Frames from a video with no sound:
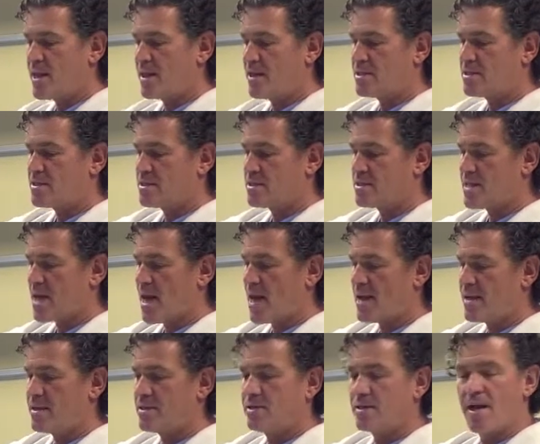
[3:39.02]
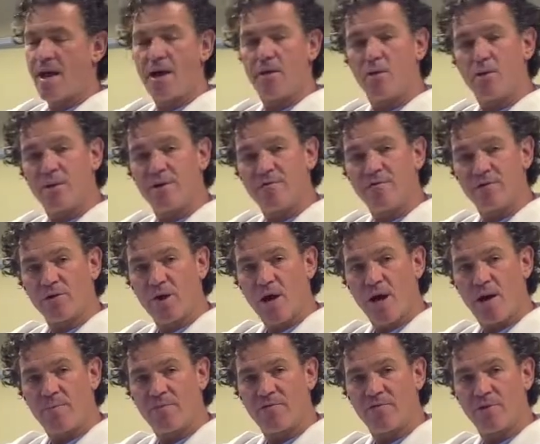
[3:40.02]
it's designed not only for
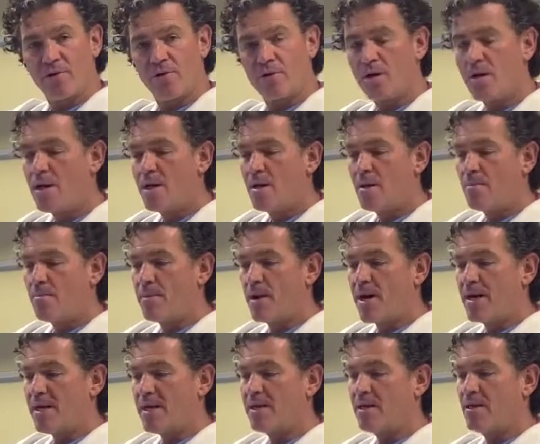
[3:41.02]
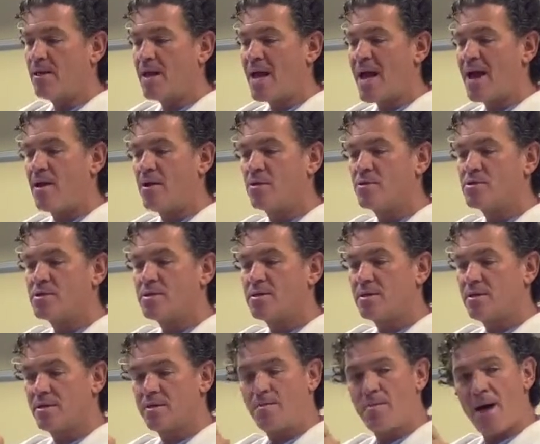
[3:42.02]
comfort, but it
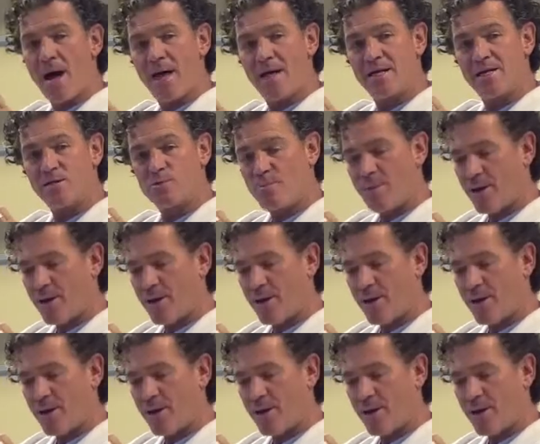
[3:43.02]
allows the body's